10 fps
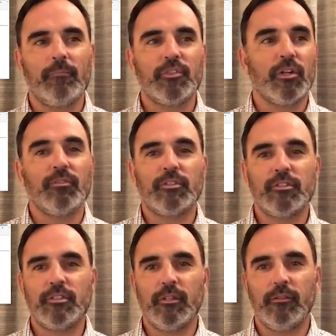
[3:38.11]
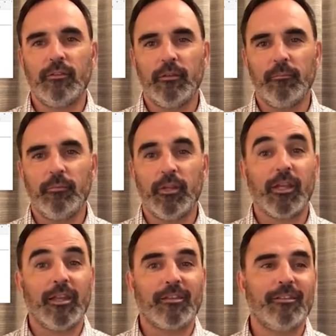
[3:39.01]
services to
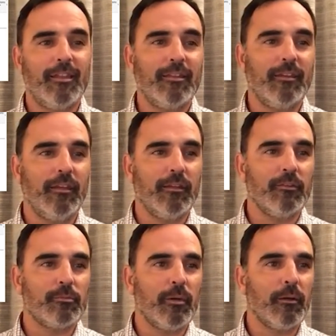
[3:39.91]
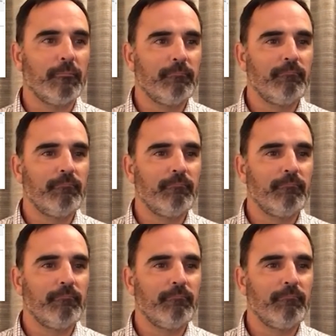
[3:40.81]
connect to that data as well.